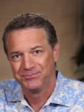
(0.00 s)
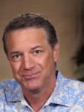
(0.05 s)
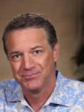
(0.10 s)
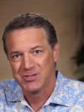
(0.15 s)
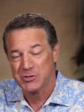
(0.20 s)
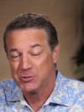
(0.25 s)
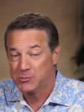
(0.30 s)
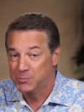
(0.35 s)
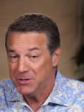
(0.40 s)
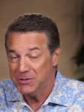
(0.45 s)

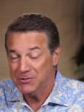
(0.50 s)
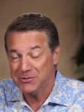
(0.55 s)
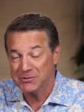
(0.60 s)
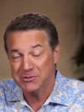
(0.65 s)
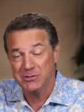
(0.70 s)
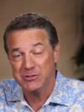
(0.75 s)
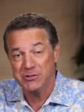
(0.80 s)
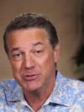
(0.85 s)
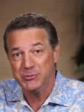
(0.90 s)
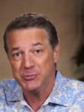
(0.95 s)

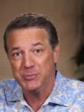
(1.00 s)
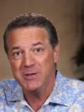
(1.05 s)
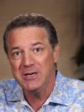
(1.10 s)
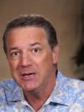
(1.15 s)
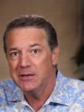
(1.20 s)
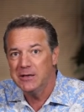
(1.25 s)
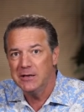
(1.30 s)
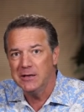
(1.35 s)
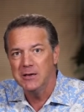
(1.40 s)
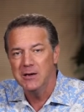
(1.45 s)
spiritually
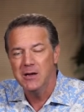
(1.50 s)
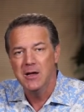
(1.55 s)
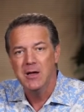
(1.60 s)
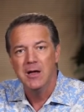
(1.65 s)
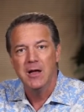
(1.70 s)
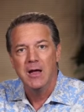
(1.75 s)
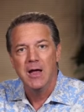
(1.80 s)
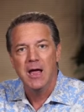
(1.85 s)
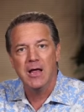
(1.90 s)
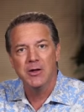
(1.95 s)
speaking,
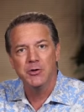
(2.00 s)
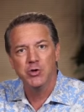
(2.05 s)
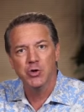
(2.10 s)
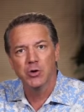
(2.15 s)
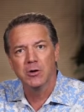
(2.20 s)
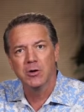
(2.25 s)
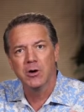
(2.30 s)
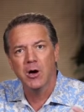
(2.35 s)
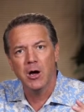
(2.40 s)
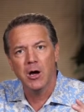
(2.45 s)
and
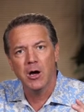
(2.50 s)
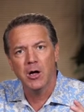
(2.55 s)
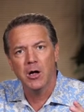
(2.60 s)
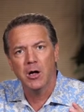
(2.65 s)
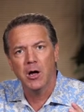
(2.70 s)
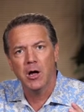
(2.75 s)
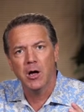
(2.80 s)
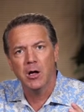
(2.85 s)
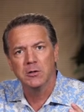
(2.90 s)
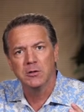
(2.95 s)
you're
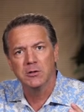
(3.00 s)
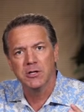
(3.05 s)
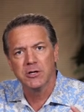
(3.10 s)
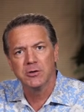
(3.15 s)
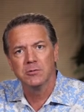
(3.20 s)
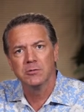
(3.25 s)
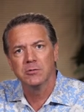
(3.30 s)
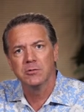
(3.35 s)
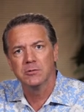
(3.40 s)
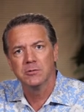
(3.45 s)
a
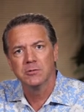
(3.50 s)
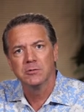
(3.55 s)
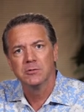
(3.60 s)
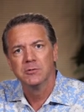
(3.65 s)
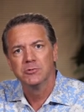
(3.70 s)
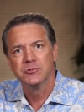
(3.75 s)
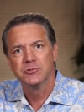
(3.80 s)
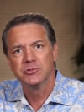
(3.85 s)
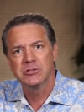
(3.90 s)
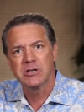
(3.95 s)
literal
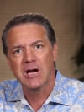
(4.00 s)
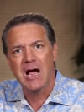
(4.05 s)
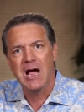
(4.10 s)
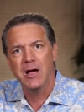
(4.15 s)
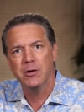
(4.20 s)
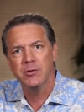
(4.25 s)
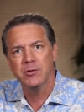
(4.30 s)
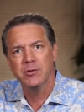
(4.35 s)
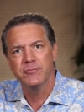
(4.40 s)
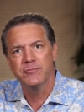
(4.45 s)

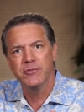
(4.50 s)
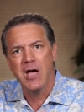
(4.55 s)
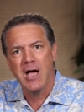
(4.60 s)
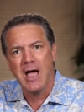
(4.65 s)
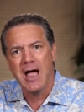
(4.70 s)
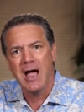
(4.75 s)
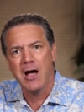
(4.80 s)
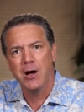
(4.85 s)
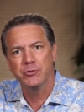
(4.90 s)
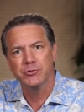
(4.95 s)
child of the
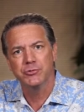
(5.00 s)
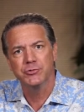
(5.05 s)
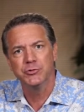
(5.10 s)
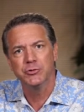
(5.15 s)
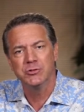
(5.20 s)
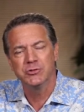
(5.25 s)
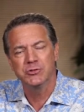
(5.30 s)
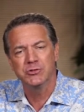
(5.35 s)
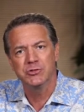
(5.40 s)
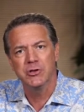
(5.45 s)
house.
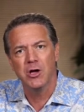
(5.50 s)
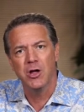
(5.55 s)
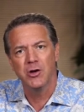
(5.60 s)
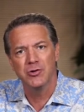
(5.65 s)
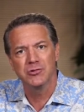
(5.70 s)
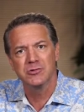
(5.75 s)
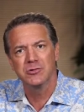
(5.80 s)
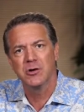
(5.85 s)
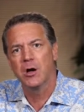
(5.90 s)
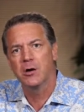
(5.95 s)
You're a son
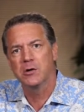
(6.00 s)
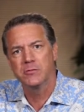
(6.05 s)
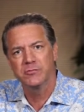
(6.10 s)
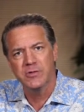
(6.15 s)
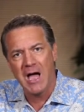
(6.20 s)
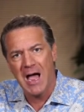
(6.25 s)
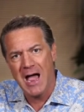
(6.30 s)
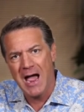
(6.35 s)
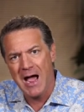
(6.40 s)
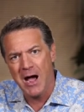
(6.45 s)
or daughter of
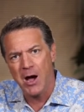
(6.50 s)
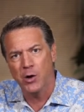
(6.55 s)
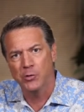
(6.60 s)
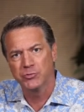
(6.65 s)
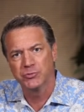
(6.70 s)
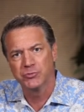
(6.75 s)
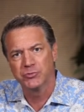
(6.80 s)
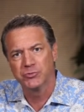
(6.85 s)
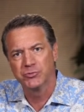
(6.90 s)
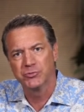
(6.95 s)
the
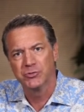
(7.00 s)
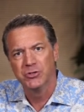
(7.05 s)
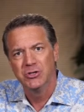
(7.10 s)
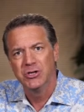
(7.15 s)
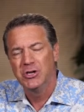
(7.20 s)
house.